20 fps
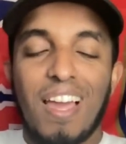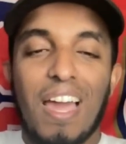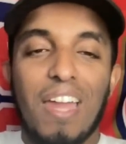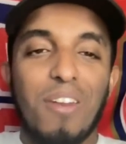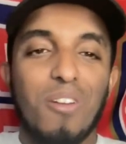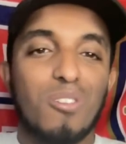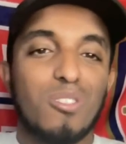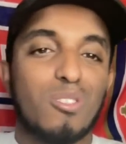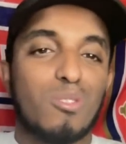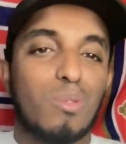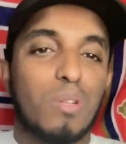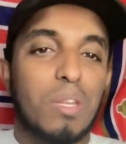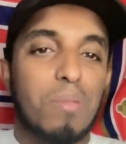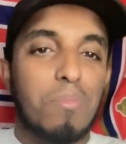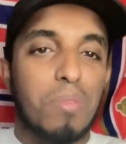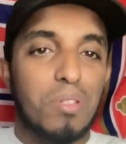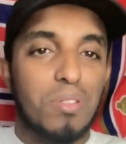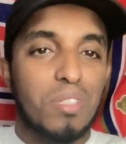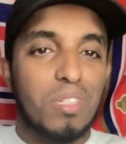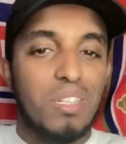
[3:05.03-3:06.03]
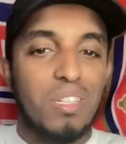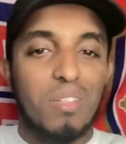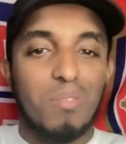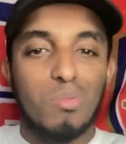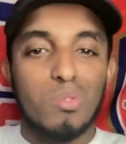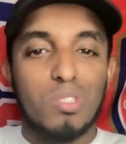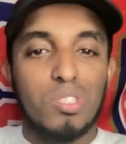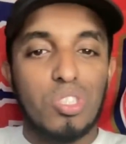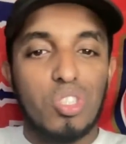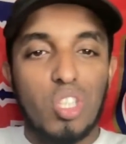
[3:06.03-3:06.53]
I know it's 20 million, it
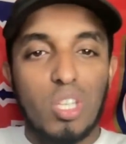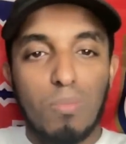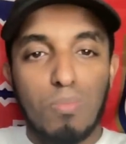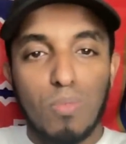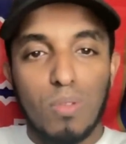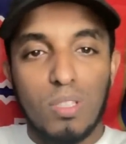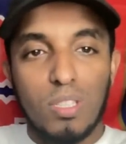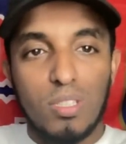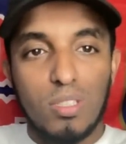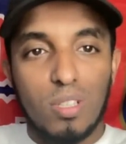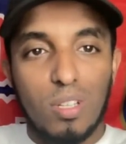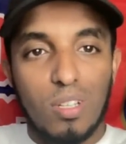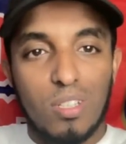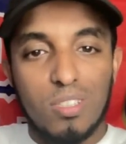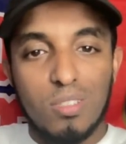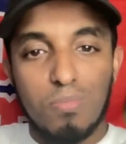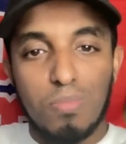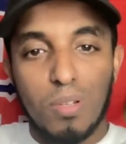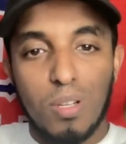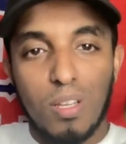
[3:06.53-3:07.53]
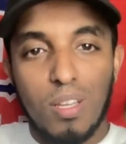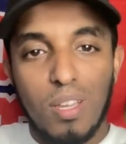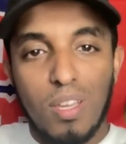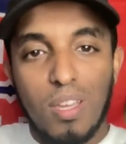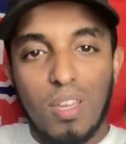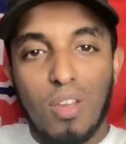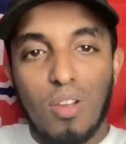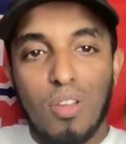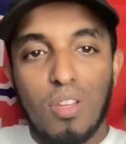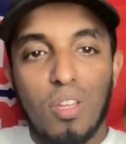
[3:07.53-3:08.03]
was a cheap release clause, but
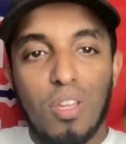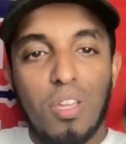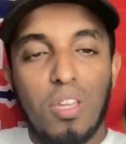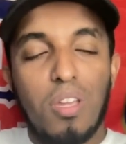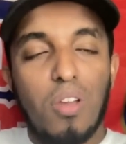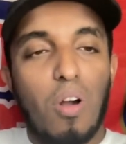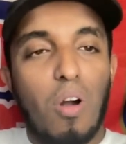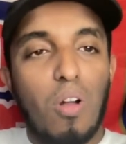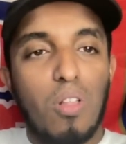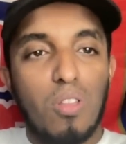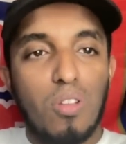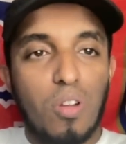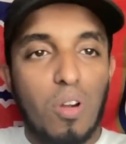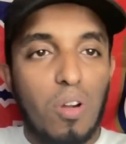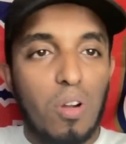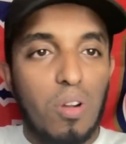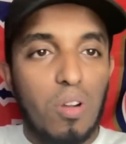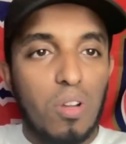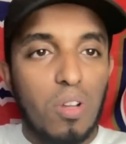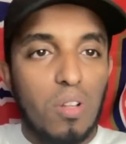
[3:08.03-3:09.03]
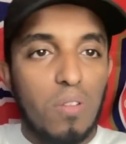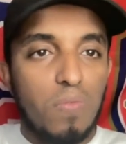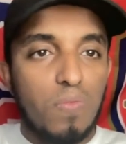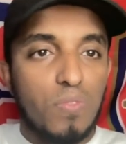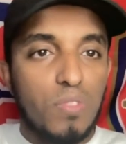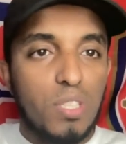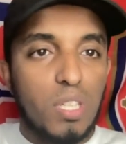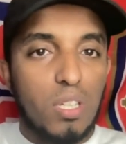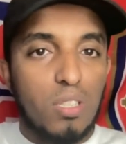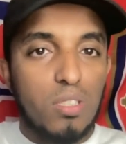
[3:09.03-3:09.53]
all in all,
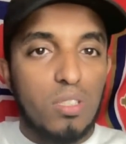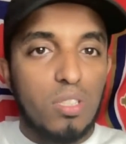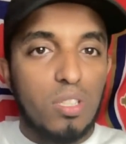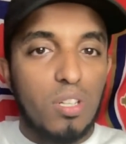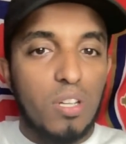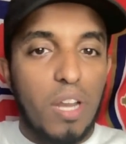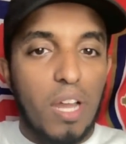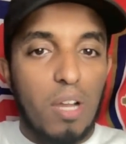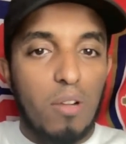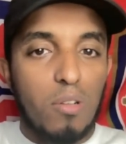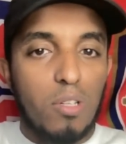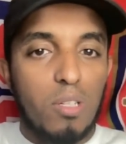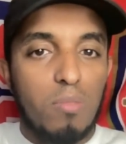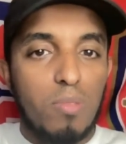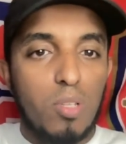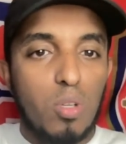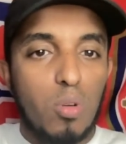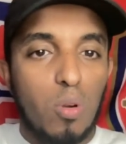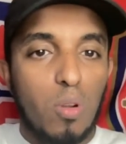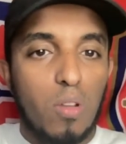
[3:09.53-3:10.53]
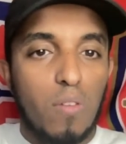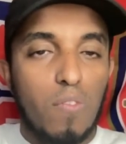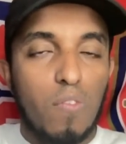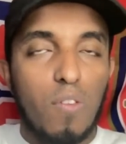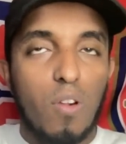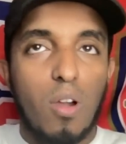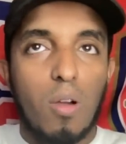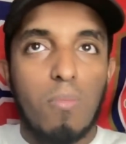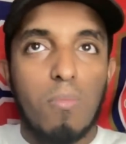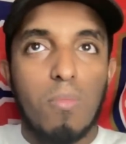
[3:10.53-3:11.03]
Chelsea are now going to be going
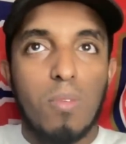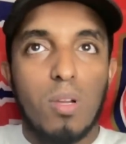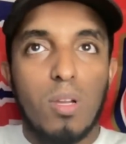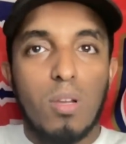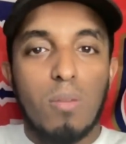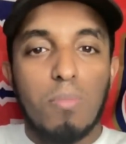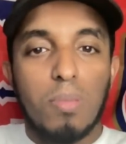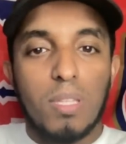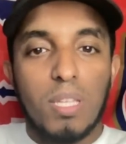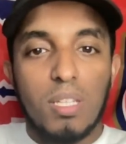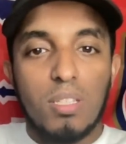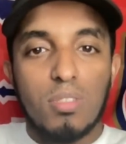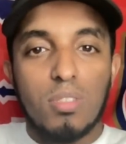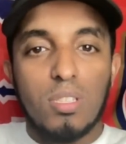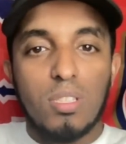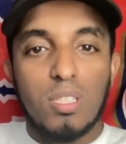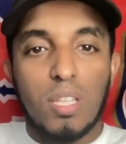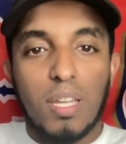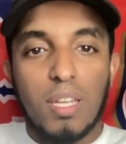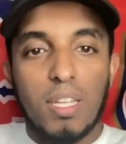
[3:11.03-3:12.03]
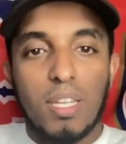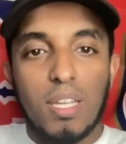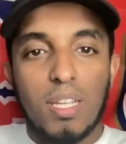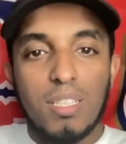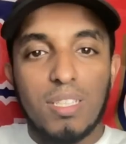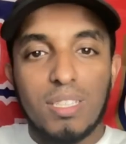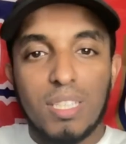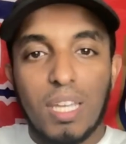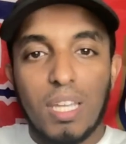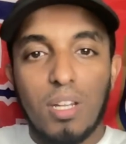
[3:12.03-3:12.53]
from potentially signing
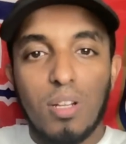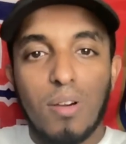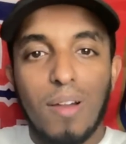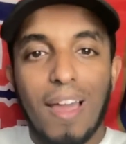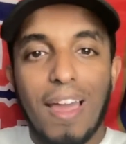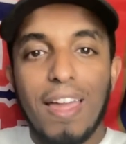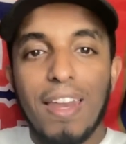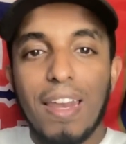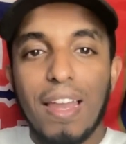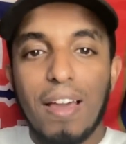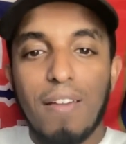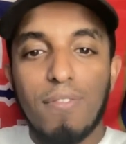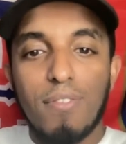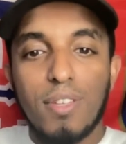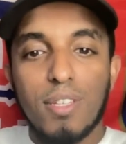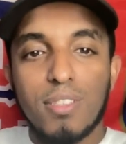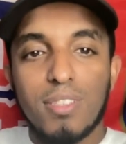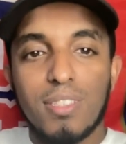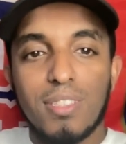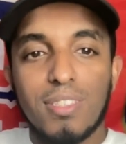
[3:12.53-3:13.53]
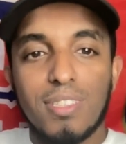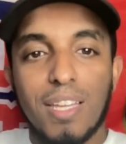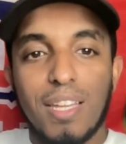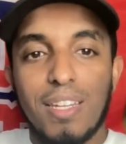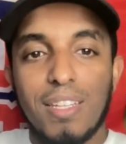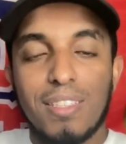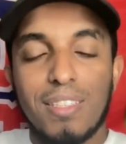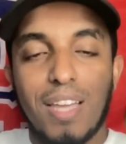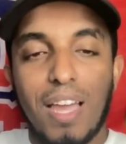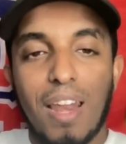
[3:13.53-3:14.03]
Caicedo and Lavia to
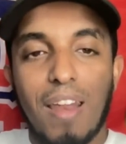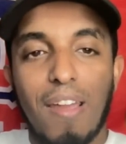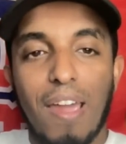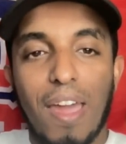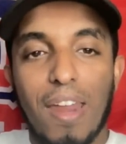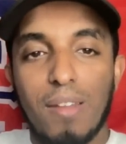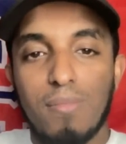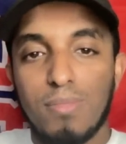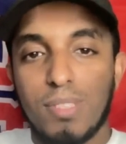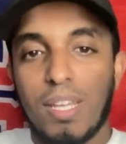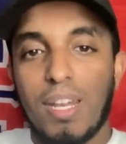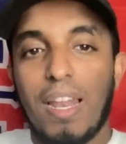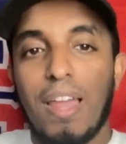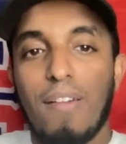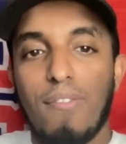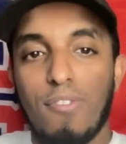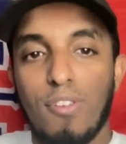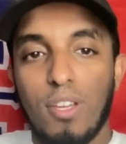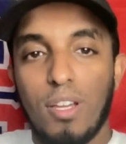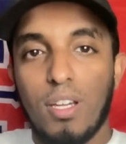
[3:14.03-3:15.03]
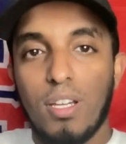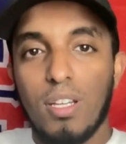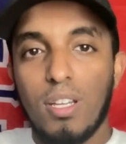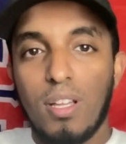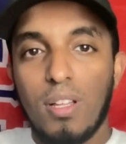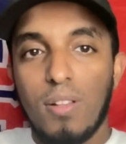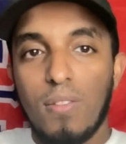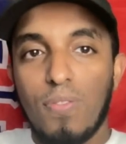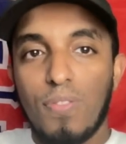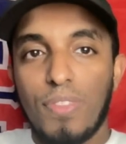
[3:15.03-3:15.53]
signing Tyler Adams and Lavia.
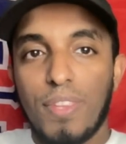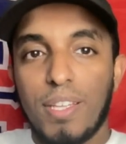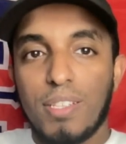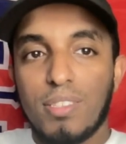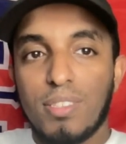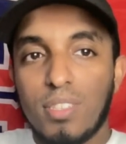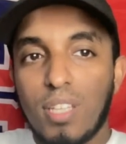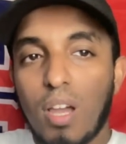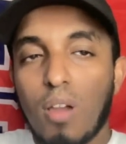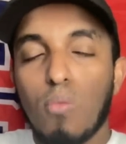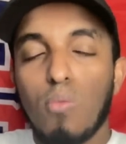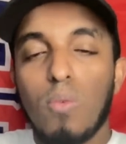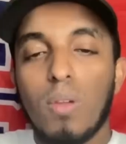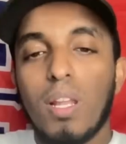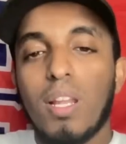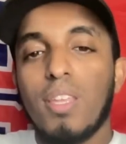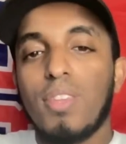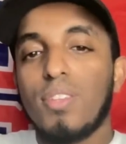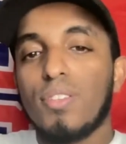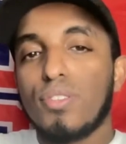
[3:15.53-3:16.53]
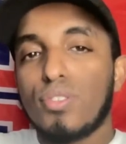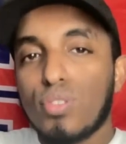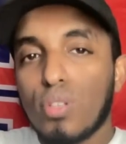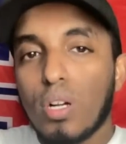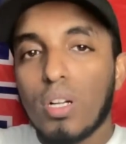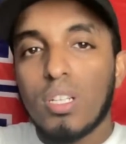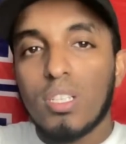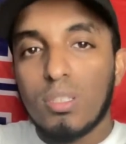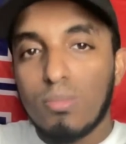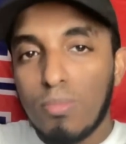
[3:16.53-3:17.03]
That's not really the
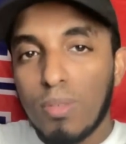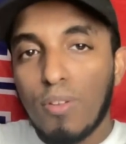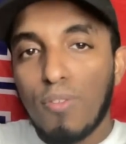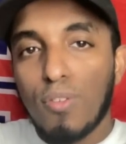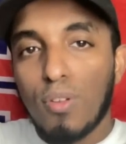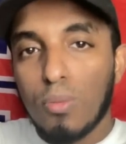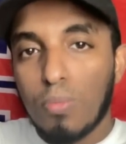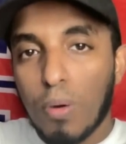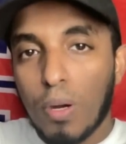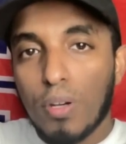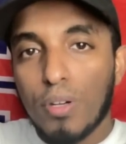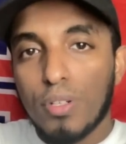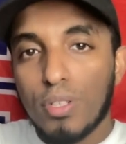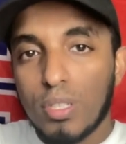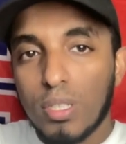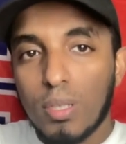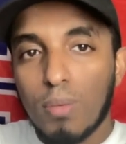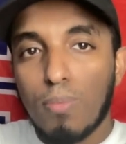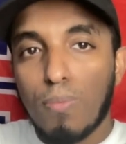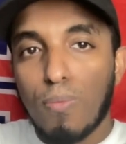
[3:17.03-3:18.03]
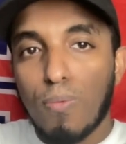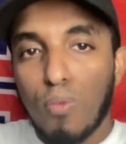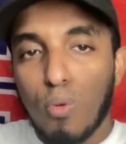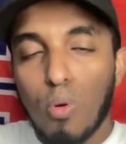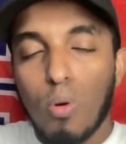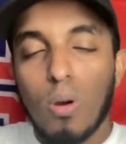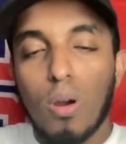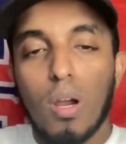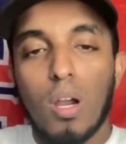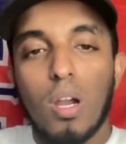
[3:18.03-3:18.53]
strongest midfield partnership
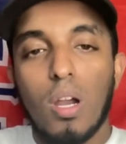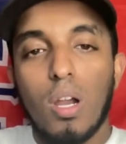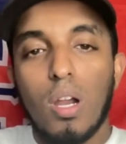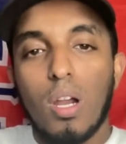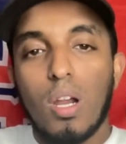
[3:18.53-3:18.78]
for